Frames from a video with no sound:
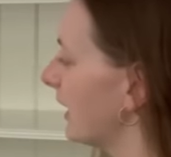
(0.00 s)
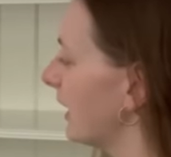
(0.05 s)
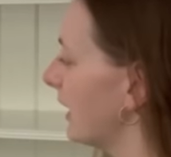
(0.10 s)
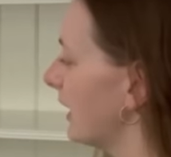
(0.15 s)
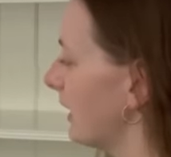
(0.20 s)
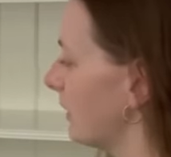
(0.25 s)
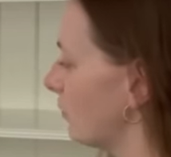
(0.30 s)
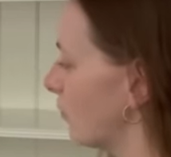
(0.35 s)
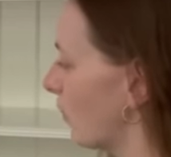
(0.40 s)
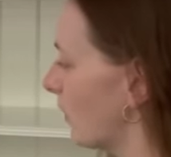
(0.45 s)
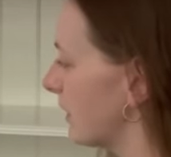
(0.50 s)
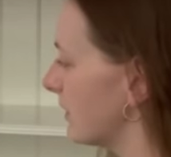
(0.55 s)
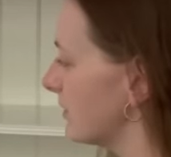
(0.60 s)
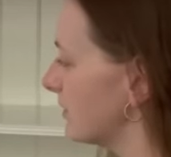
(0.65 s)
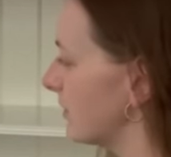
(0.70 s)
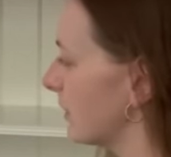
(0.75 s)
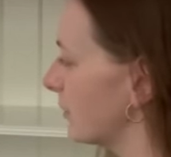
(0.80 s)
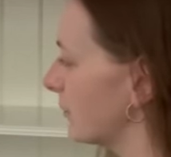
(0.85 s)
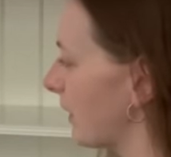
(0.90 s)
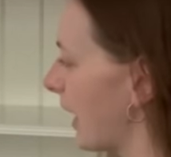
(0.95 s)
It was
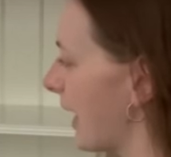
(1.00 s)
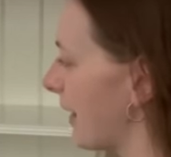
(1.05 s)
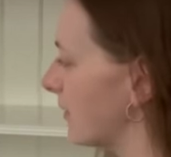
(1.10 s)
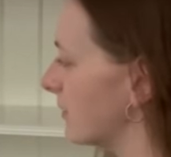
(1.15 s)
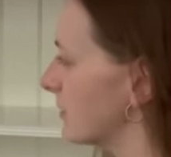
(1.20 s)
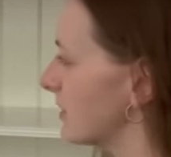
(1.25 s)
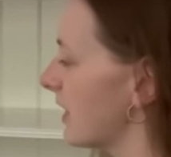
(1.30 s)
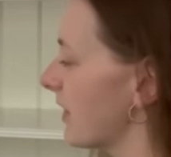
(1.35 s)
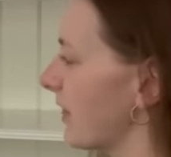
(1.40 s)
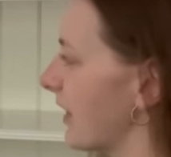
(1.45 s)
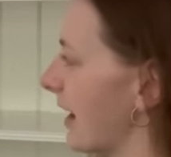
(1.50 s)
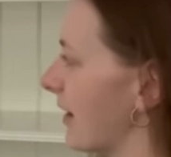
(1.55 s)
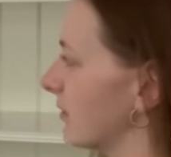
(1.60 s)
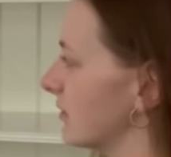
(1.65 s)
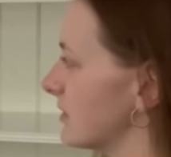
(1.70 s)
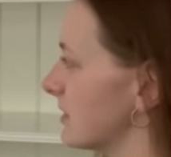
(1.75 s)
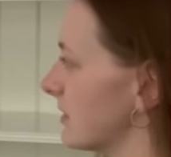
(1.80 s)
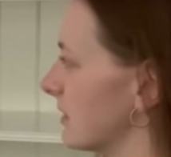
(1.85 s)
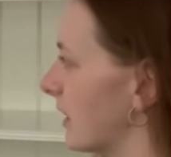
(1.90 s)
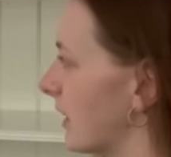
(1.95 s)
around a
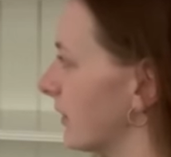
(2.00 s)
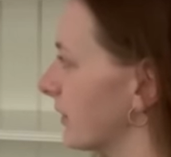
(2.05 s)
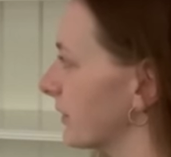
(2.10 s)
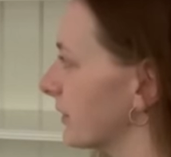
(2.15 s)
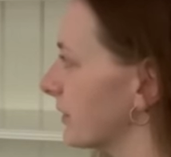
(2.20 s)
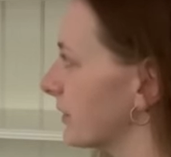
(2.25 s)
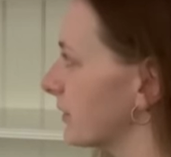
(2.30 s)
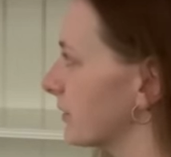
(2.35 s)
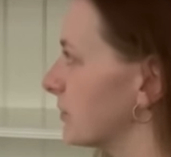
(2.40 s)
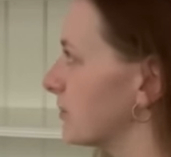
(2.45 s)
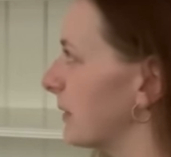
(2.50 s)
$1,000,